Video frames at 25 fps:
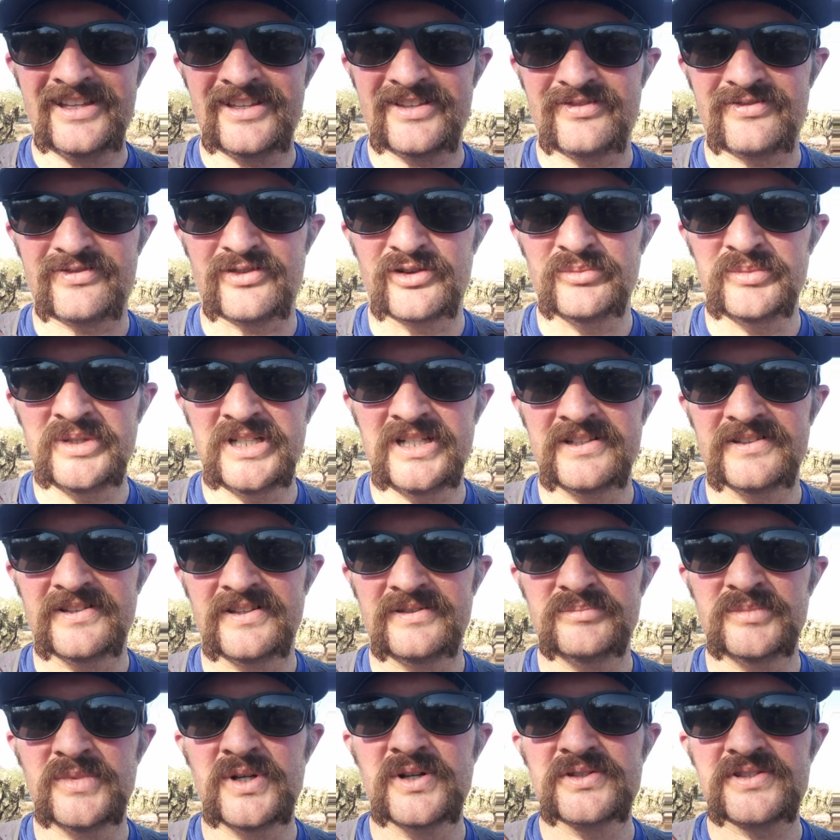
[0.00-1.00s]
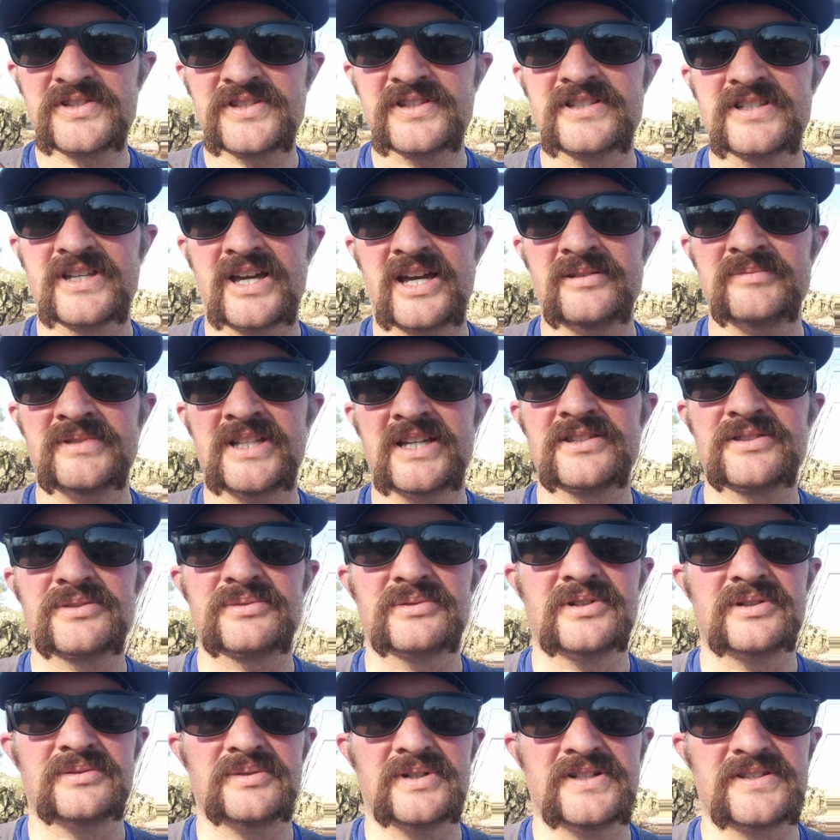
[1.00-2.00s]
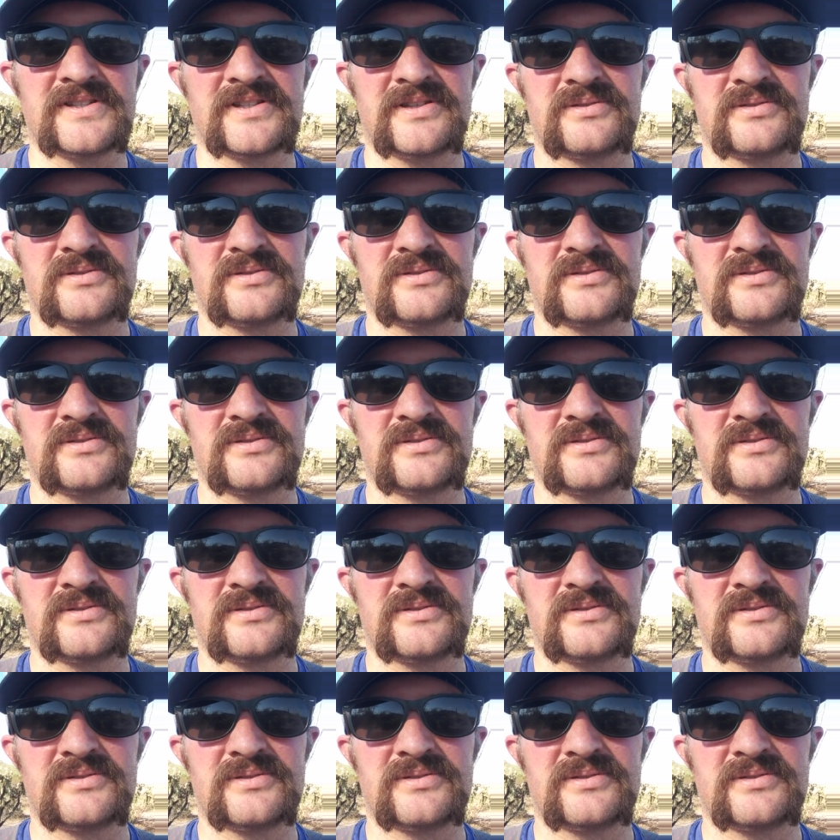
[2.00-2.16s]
for me, most of the time, that's what it was.